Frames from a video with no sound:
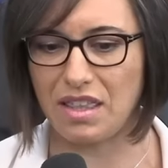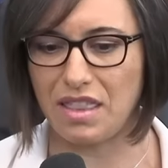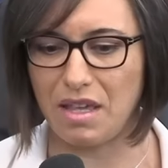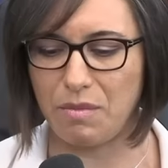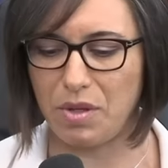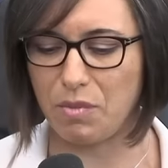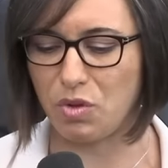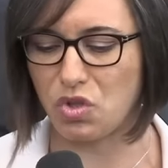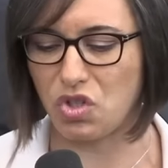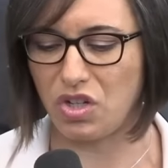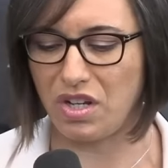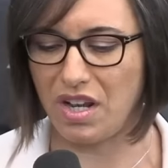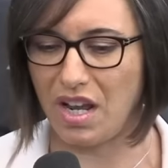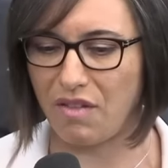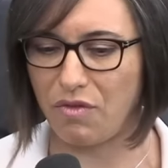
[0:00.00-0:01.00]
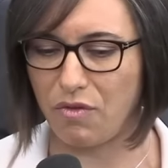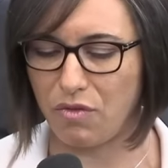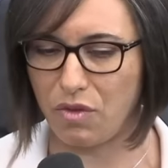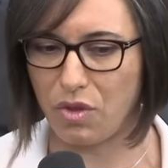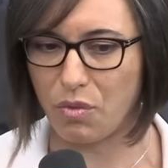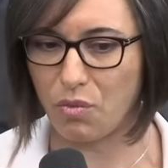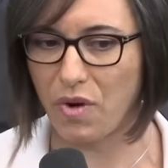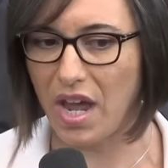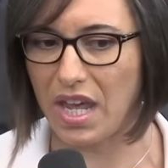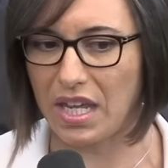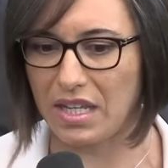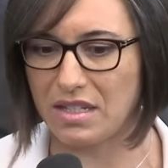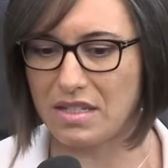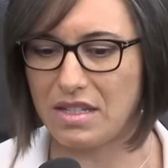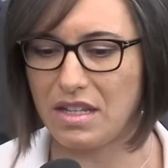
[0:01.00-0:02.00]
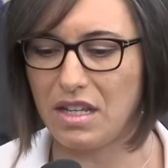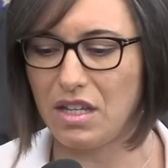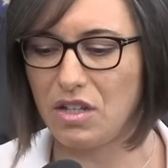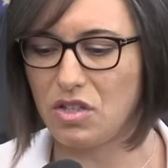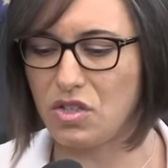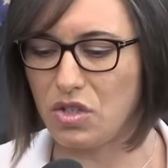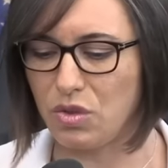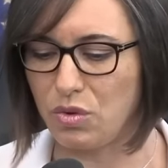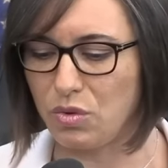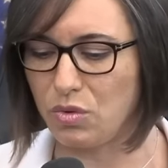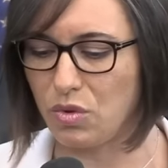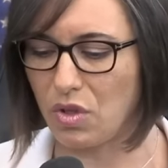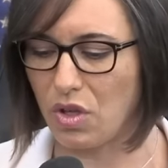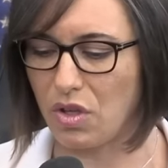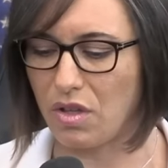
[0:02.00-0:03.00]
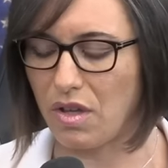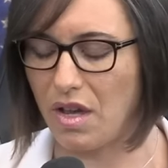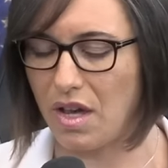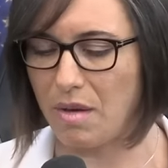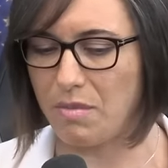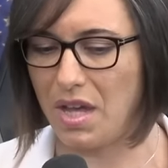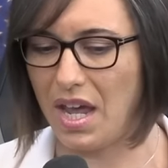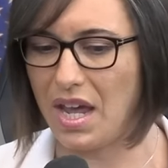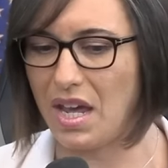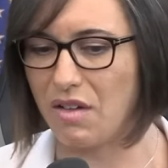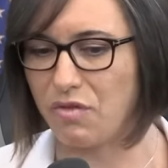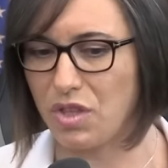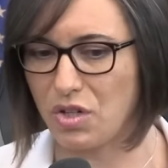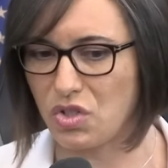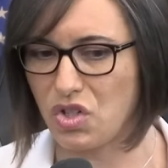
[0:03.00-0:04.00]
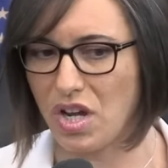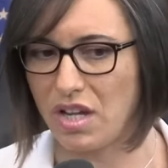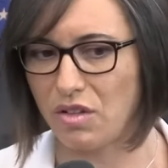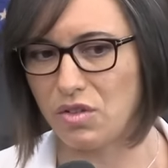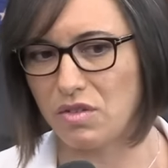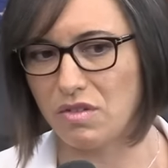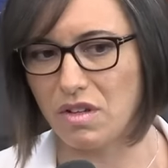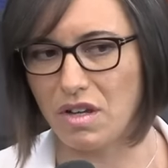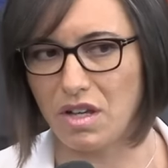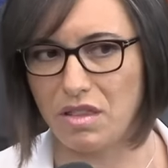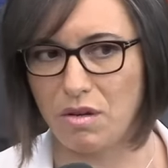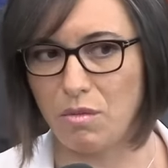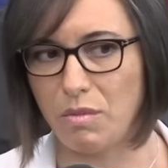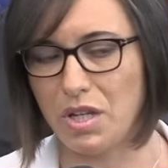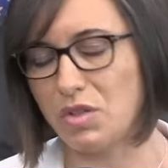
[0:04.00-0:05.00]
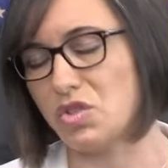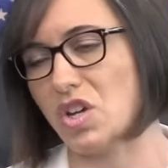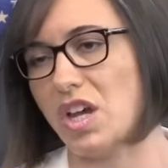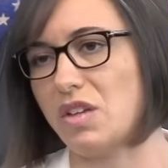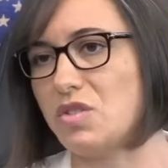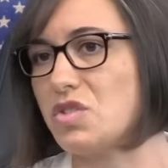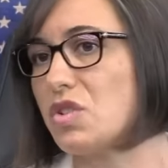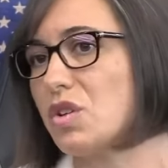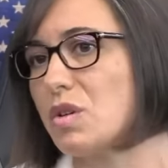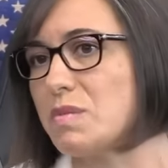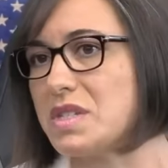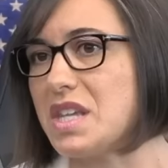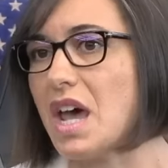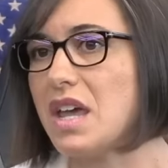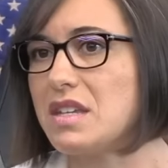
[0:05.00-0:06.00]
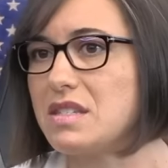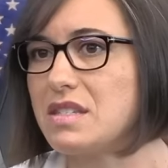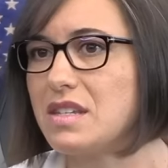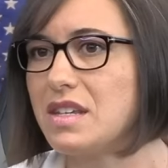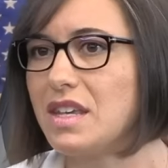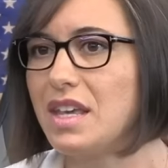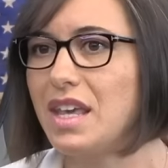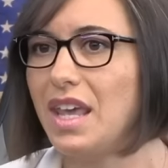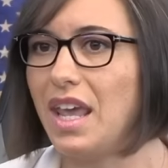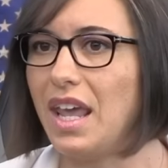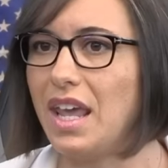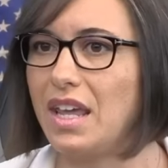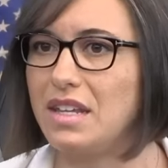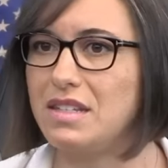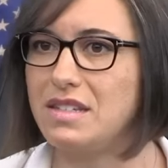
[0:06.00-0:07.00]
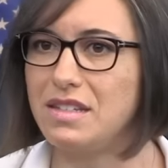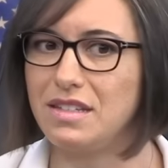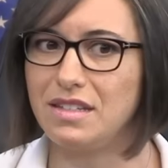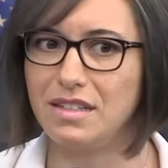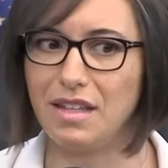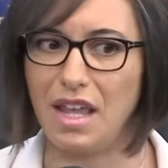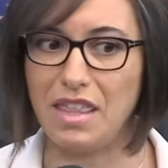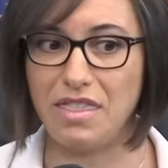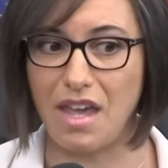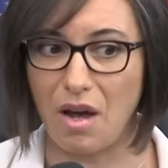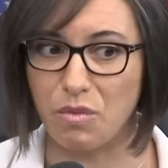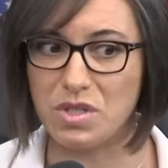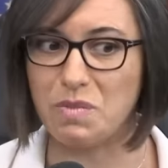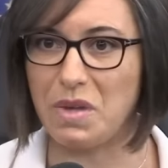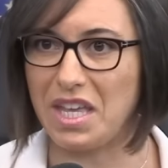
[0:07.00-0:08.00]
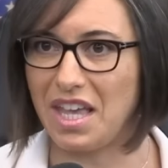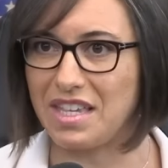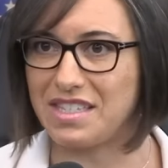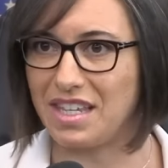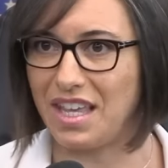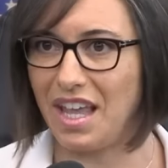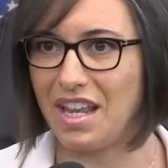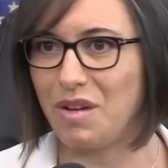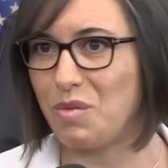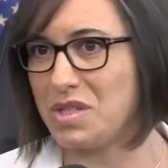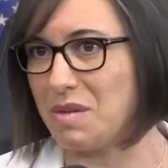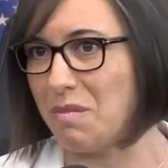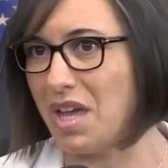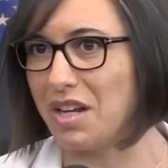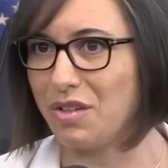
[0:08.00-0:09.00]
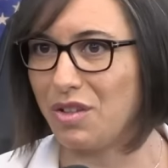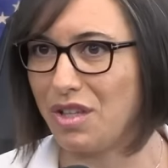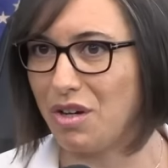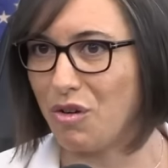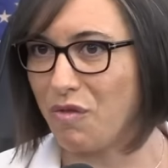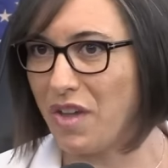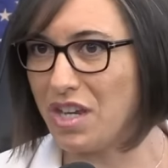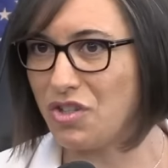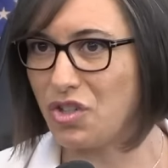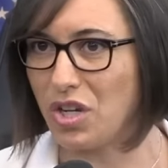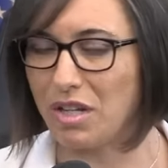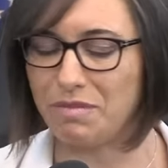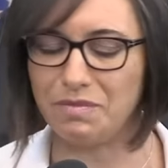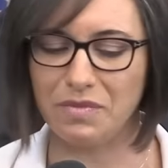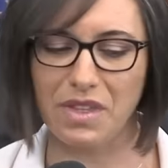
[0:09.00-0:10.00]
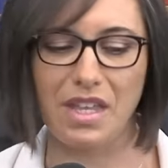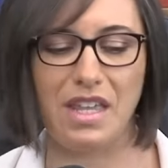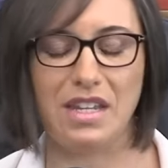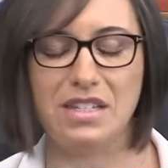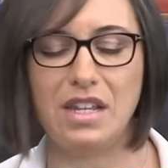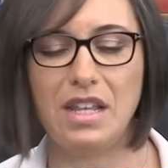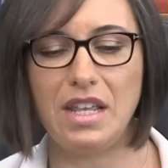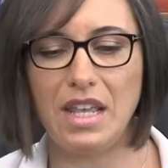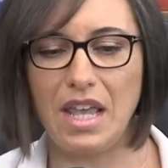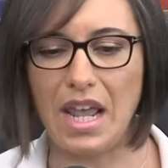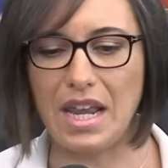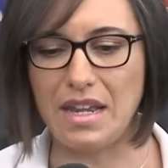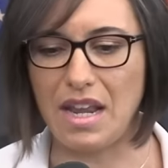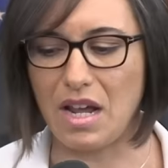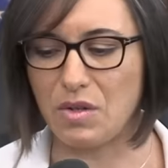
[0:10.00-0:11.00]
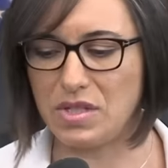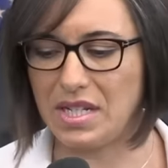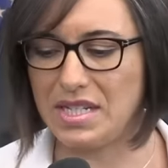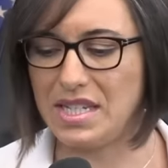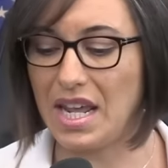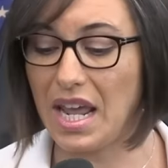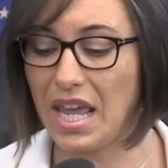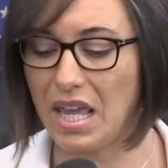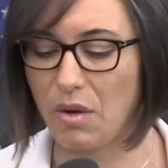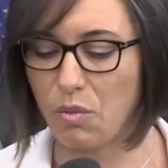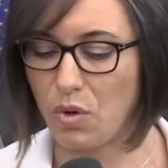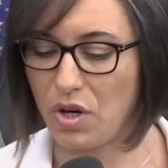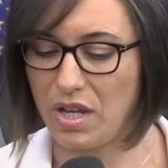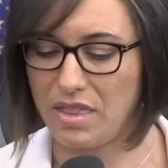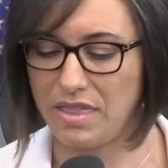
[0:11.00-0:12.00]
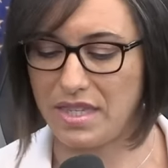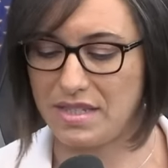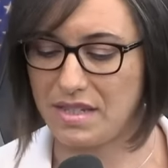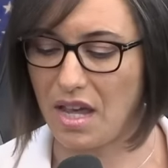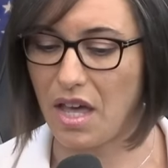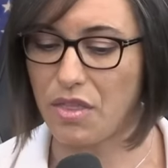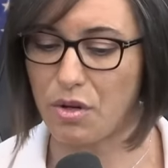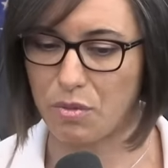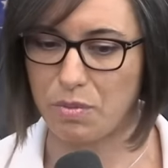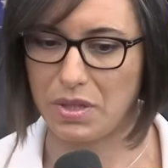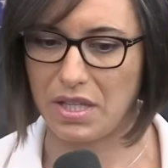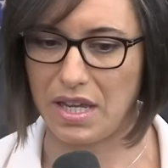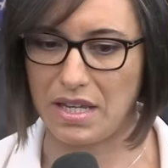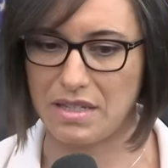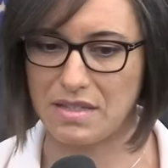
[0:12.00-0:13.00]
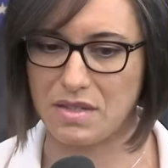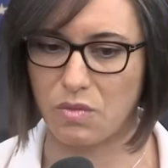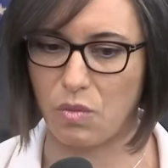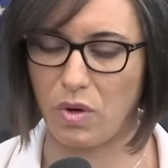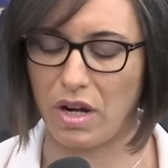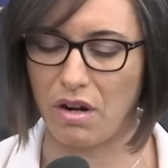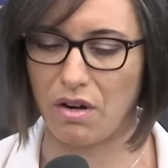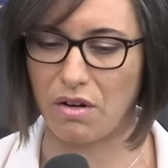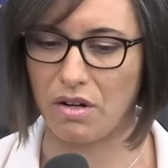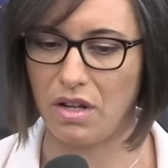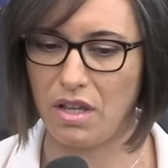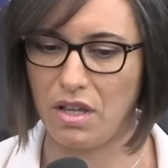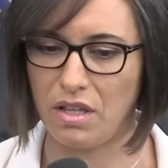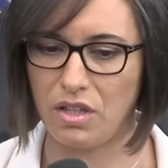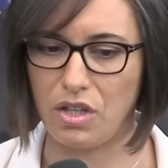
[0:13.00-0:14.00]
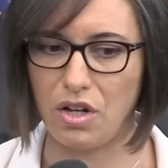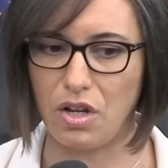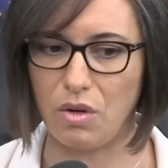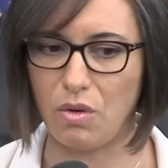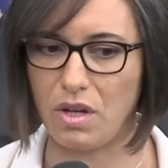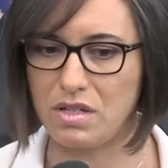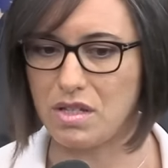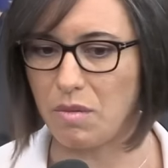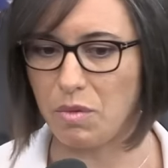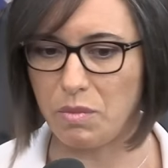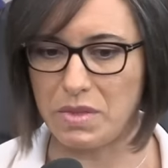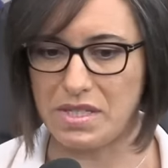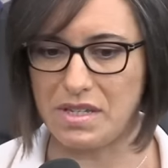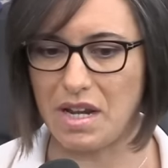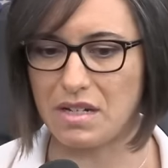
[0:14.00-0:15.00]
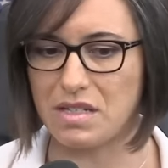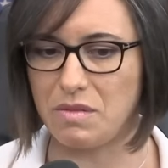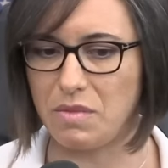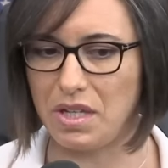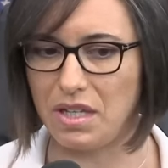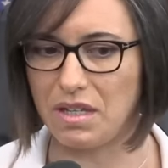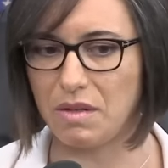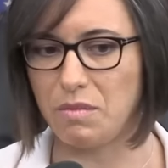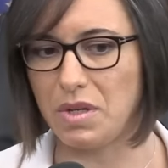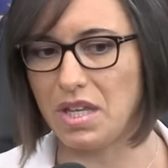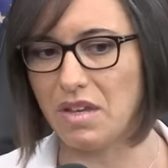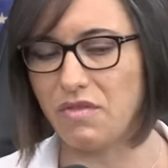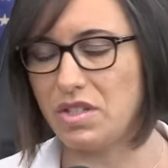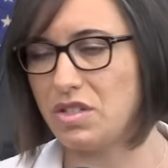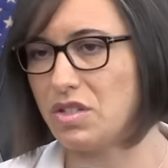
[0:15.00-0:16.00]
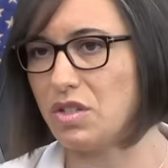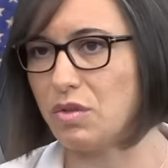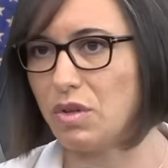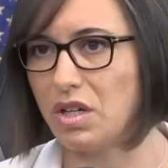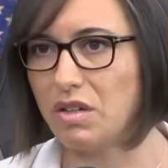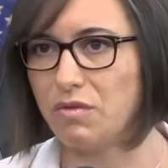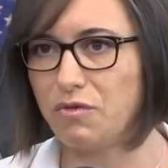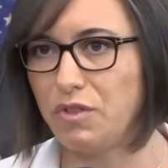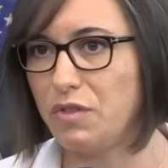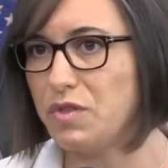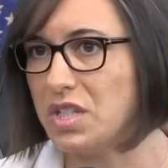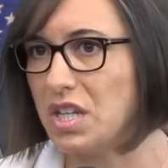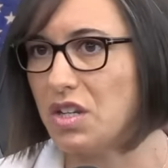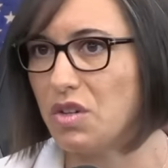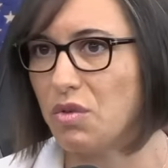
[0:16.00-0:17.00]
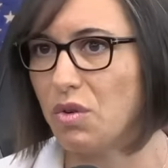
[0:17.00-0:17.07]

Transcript: that people shouldn't have the right to um, have their child, uh, their male child, circumcised, and and that was because again it was a medical intervention and and now today we're in this other place where you know a double mastectomy could be given to a 15 year